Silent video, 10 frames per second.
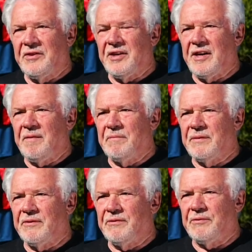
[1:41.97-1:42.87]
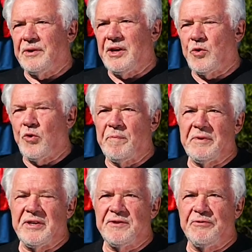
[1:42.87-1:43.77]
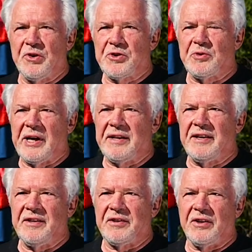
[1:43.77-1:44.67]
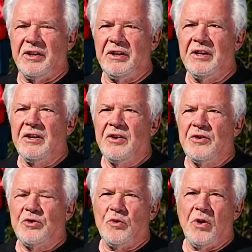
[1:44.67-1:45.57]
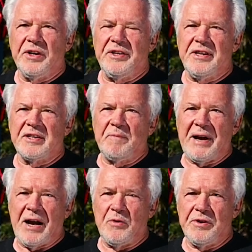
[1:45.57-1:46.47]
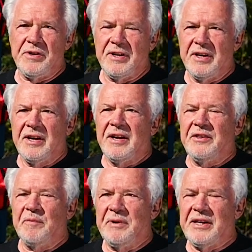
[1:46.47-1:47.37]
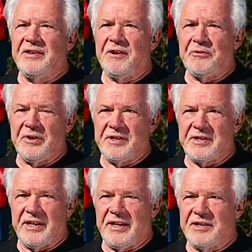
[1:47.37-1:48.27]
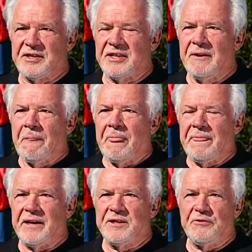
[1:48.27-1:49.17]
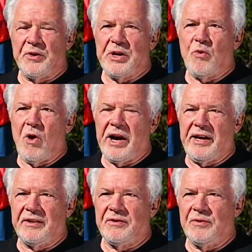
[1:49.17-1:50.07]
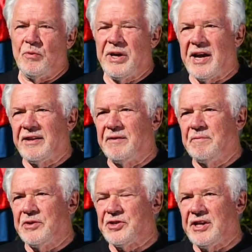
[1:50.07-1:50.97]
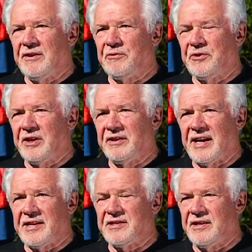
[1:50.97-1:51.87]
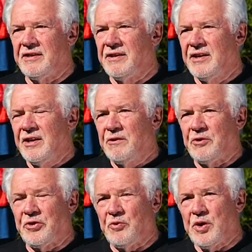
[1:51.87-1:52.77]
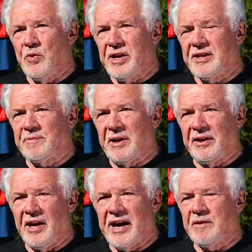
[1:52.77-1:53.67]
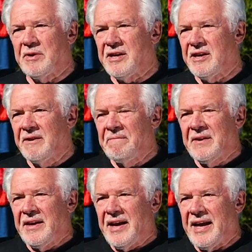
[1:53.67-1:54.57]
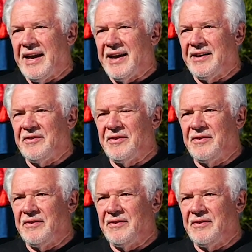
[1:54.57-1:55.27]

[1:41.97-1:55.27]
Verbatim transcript: The equipment is virtually identical to our diesel powered. The big difference is that it's very quiet. We had the machine field tested for three weeks by linemen and